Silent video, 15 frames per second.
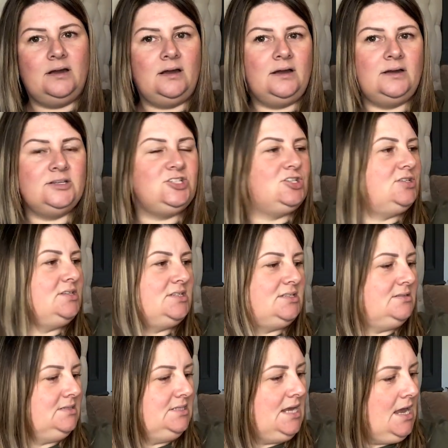I
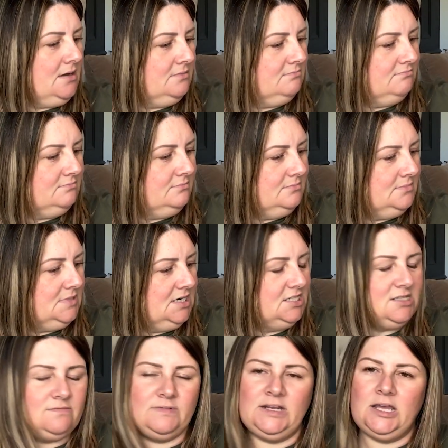
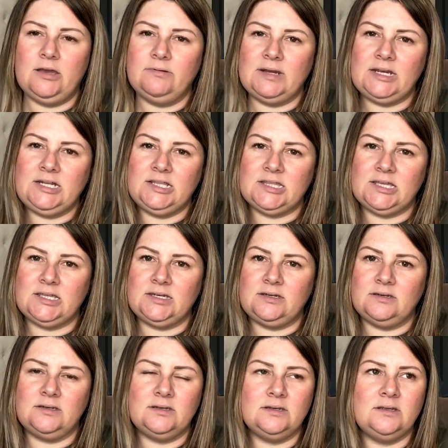don't really own
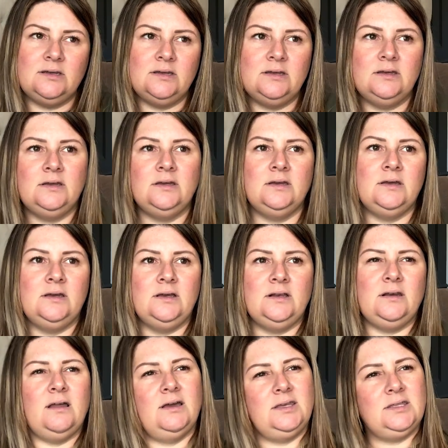anything
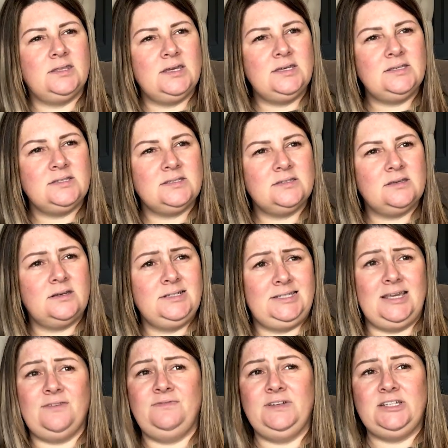like this. I
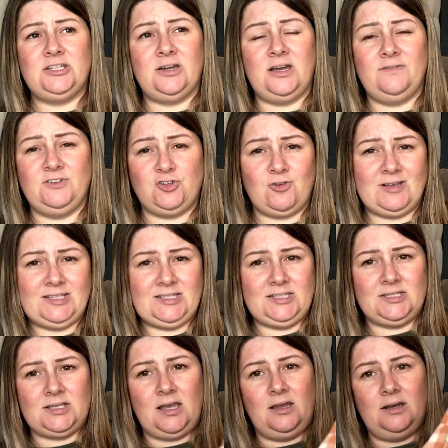definitely don't have a dress
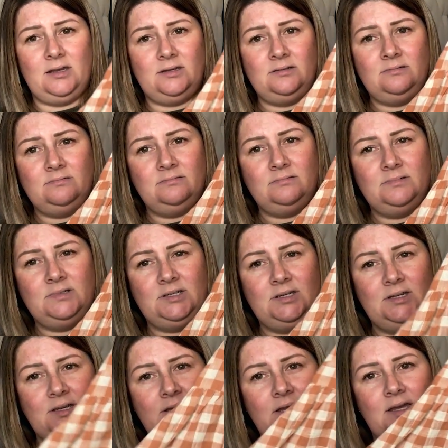this colour.
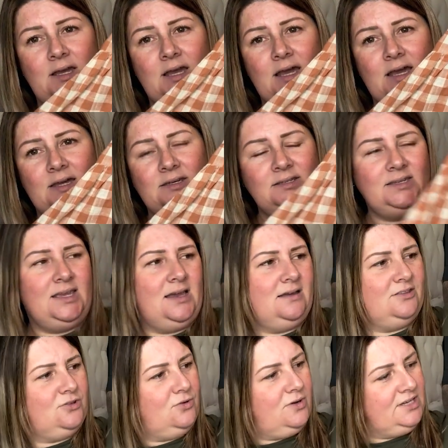And yeah, I
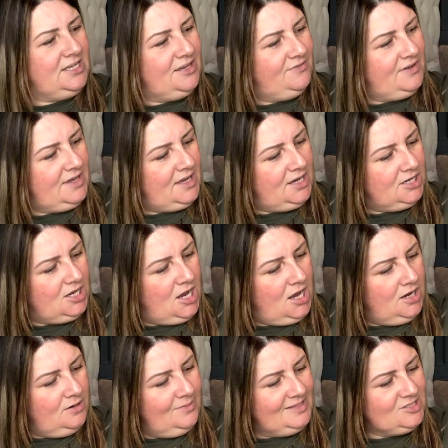thought I'd give it a
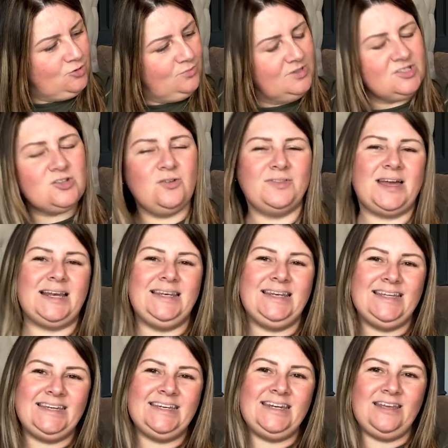go. It's almost got that
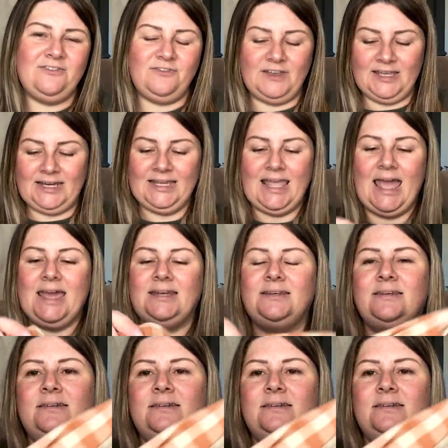linen-y feel again.